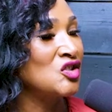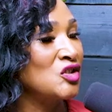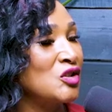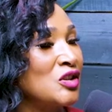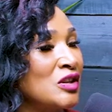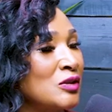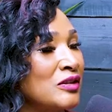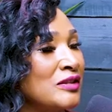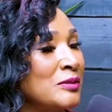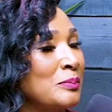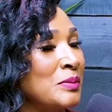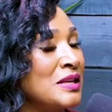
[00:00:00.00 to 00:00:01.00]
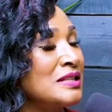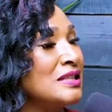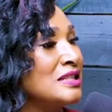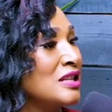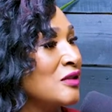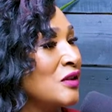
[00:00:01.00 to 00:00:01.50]
took
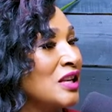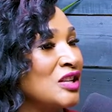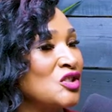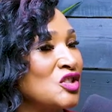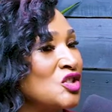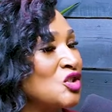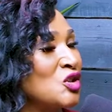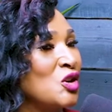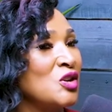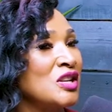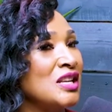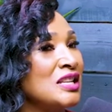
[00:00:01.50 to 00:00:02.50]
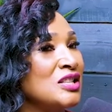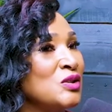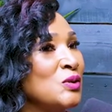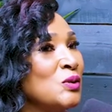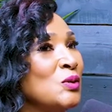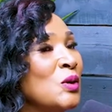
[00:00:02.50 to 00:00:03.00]
pieces of it and just turned it
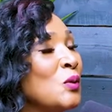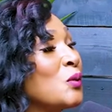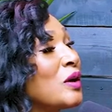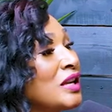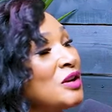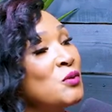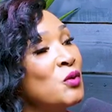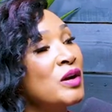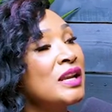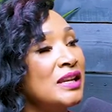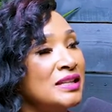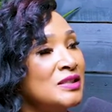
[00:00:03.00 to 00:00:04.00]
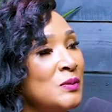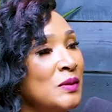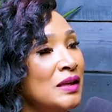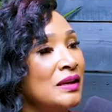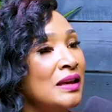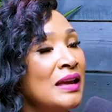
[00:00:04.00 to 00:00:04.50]
into what he wanted it to
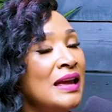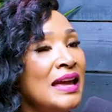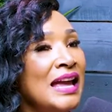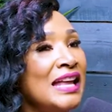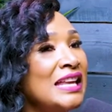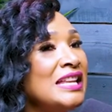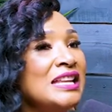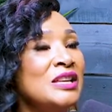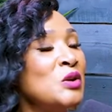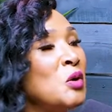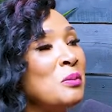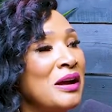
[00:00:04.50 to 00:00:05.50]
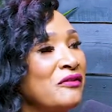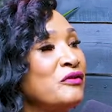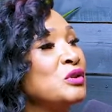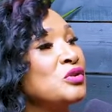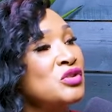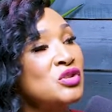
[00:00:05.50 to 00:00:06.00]
be, and he didn't know my
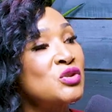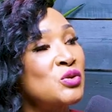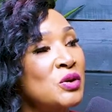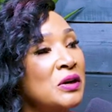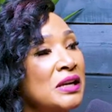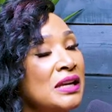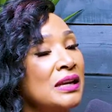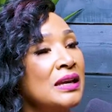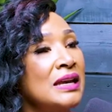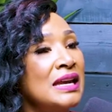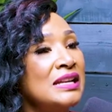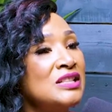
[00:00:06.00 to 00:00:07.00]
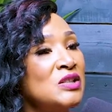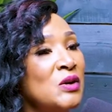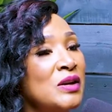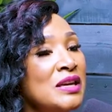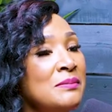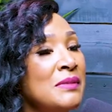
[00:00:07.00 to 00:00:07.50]
full story, and so
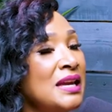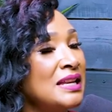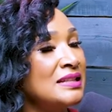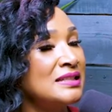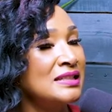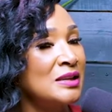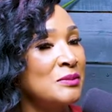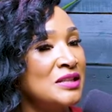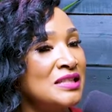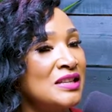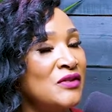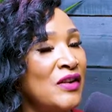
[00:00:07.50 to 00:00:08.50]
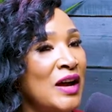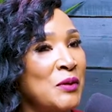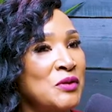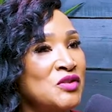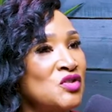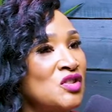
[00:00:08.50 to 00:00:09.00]
he made it seem as if I
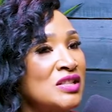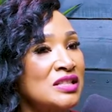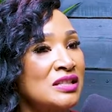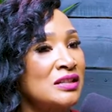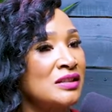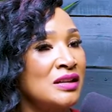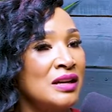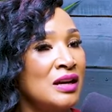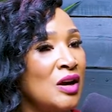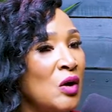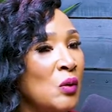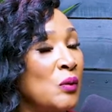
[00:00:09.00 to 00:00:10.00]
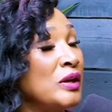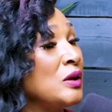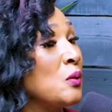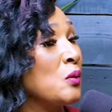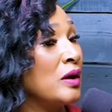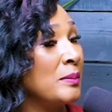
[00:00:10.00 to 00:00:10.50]
was just a a
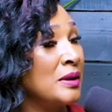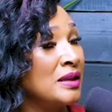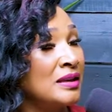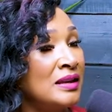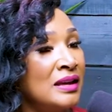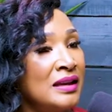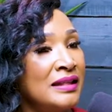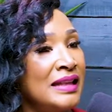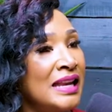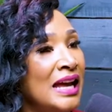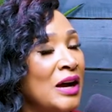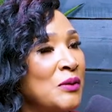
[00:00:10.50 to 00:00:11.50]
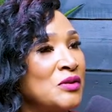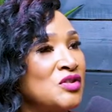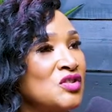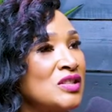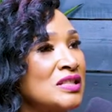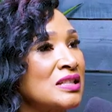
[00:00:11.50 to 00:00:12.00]
weak woman, that I
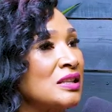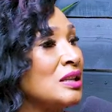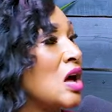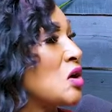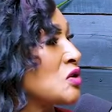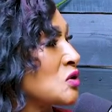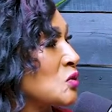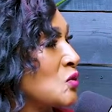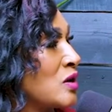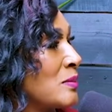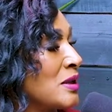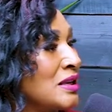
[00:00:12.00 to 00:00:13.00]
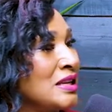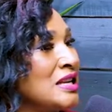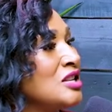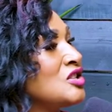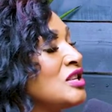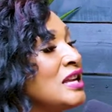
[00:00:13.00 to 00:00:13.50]
was just a lost woman, and
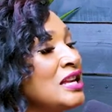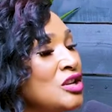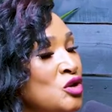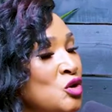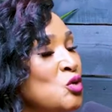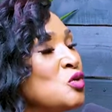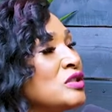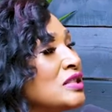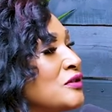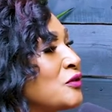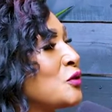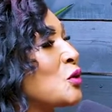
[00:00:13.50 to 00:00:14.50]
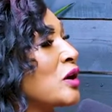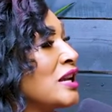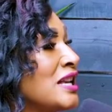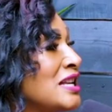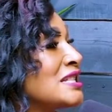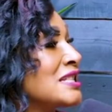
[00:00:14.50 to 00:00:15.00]
he he used it for
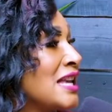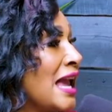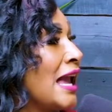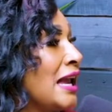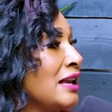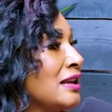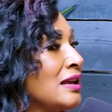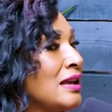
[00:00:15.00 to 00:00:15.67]
his gain,